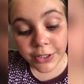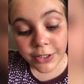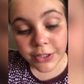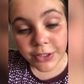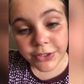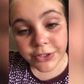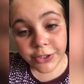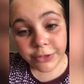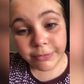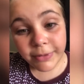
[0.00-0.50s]

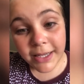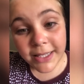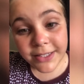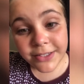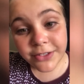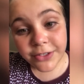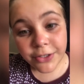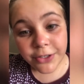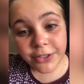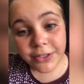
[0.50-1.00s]
So
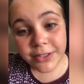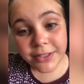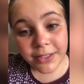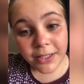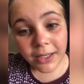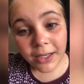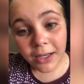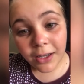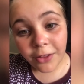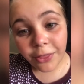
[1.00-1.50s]
wetsuits
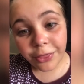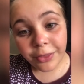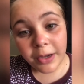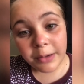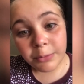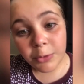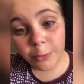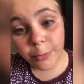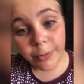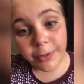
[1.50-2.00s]
are
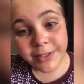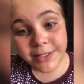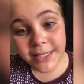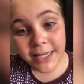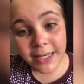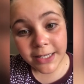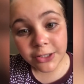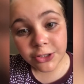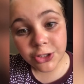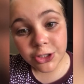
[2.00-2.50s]
thermal
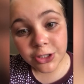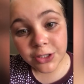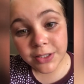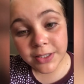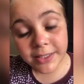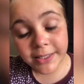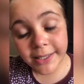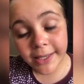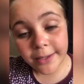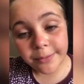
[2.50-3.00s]
protection to
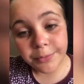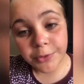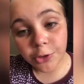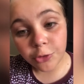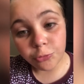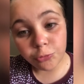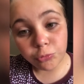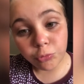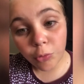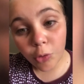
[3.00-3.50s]
keep you
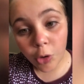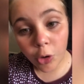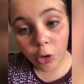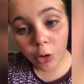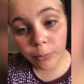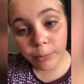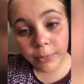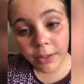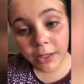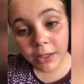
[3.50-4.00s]

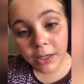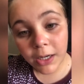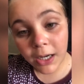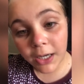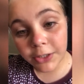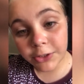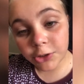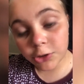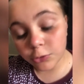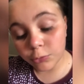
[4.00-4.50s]
warm
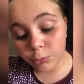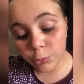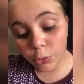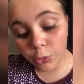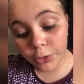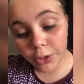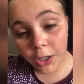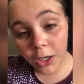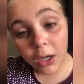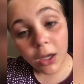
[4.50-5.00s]
under the
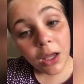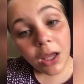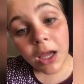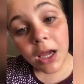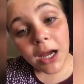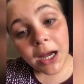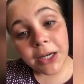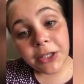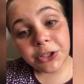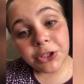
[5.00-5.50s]
water,
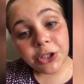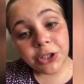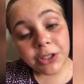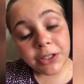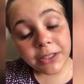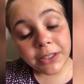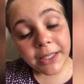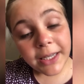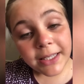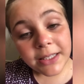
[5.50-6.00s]
and you can
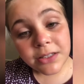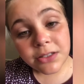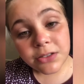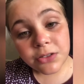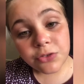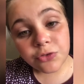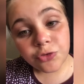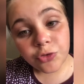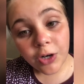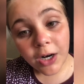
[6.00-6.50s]
get
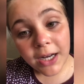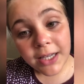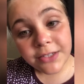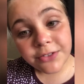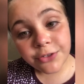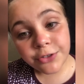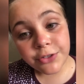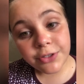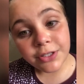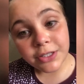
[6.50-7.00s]
dry
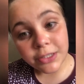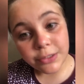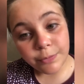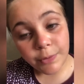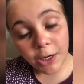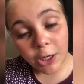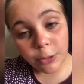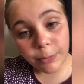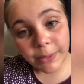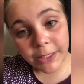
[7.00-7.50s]
suits as
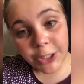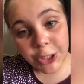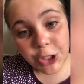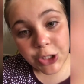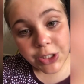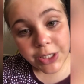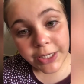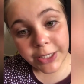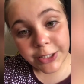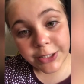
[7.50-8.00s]
well, but you
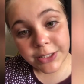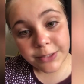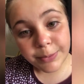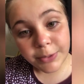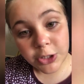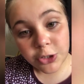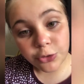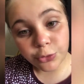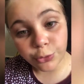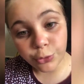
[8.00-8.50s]
need a
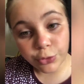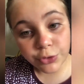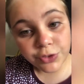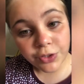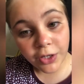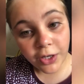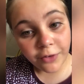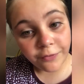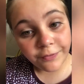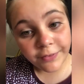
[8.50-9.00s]
special
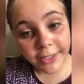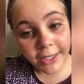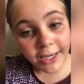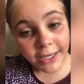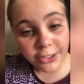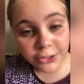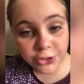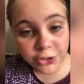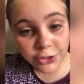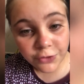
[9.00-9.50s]

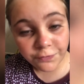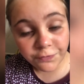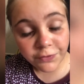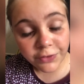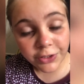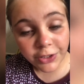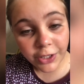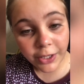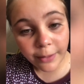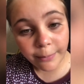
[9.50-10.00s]
certification for
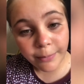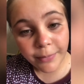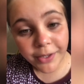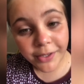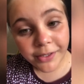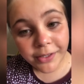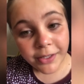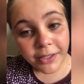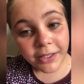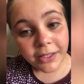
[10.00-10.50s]
them
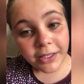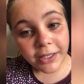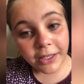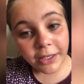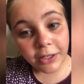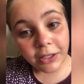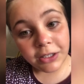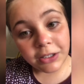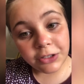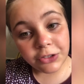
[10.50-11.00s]
here
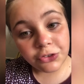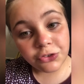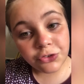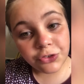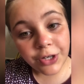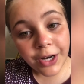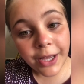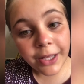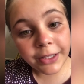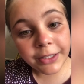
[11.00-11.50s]
in
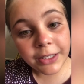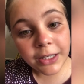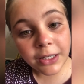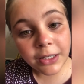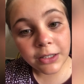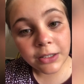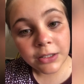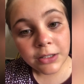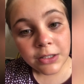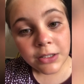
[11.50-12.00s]
Australia.
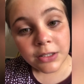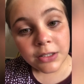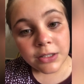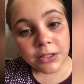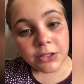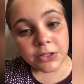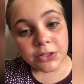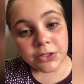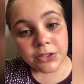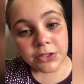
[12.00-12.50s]

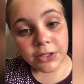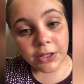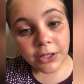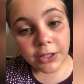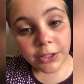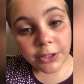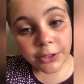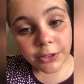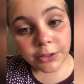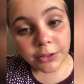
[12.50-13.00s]

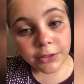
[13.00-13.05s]
So